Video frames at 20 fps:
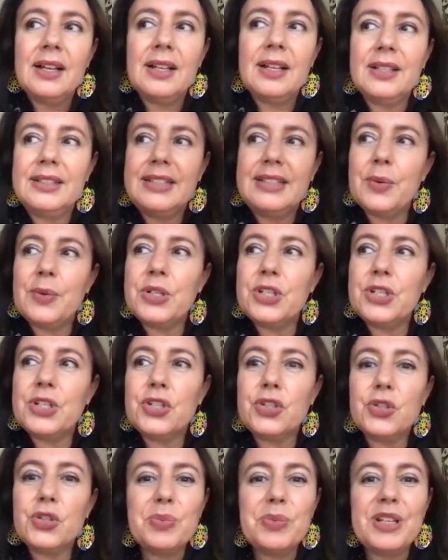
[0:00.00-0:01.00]
there were
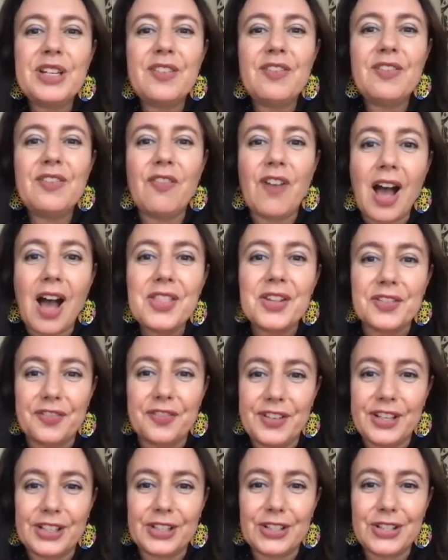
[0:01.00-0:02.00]
just too many father
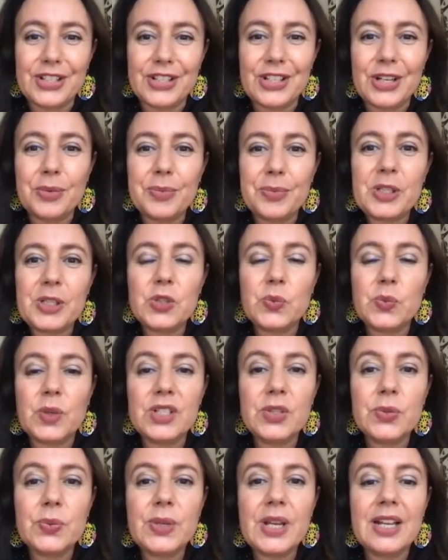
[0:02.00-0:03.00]
figures, because
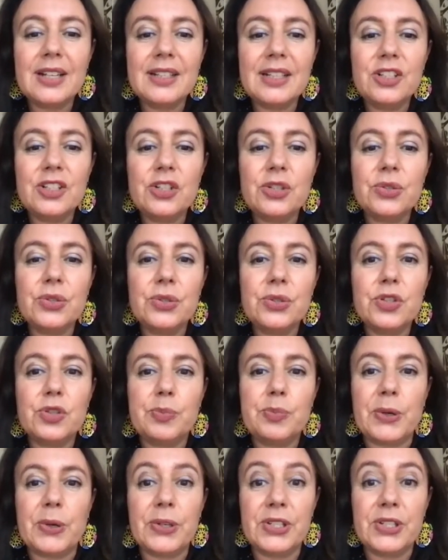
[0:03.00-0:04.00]
once we had
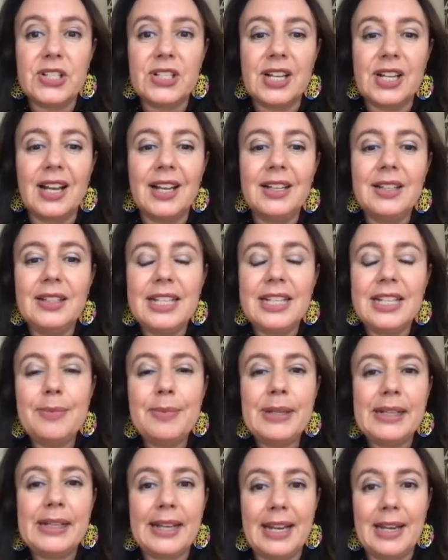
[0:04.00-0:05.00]
introduced Bernstein, he
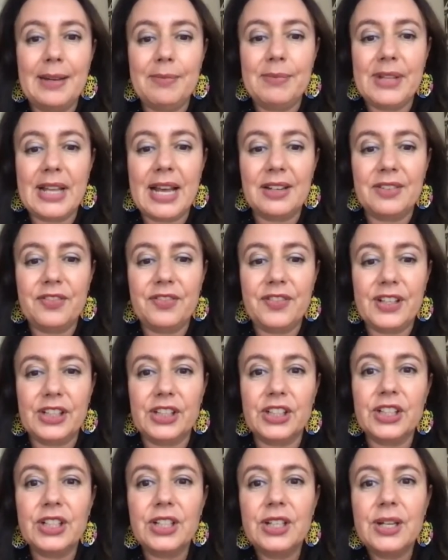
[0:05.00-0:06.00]
became that
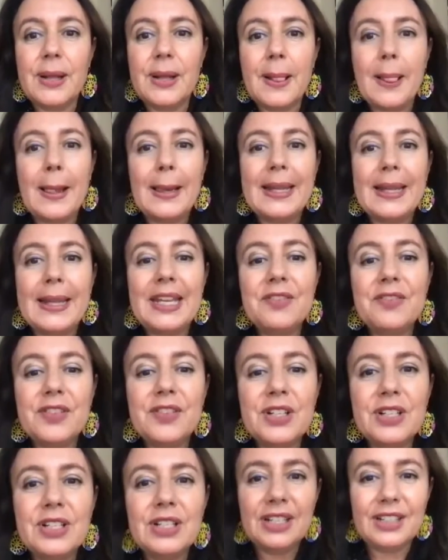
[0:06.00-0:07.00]
figure,
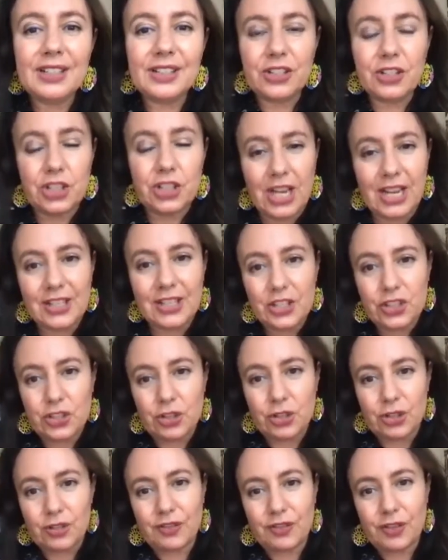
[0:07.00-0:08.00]
even in the
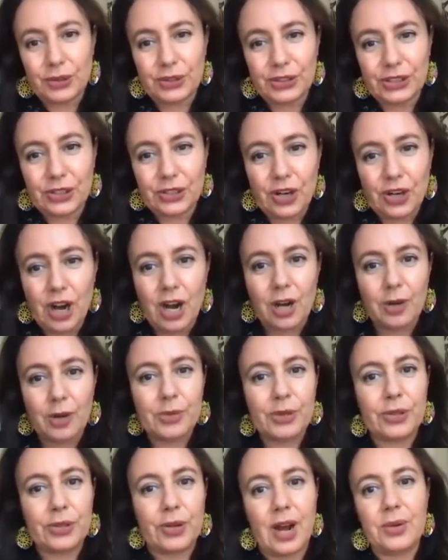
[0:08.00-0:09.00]
gesture of holding her
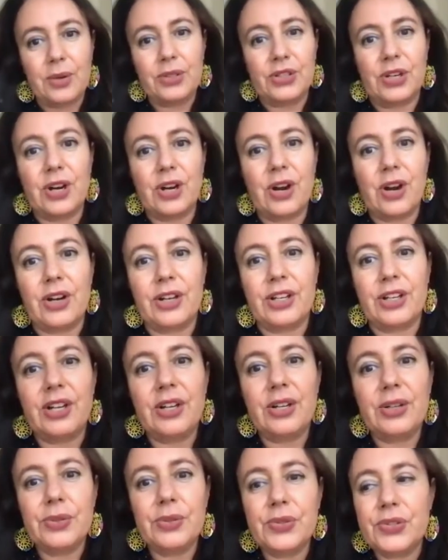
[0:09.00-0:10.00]
arm around her,
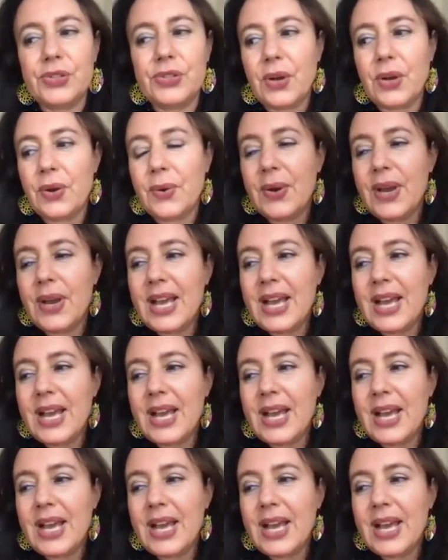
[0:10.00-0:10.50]
so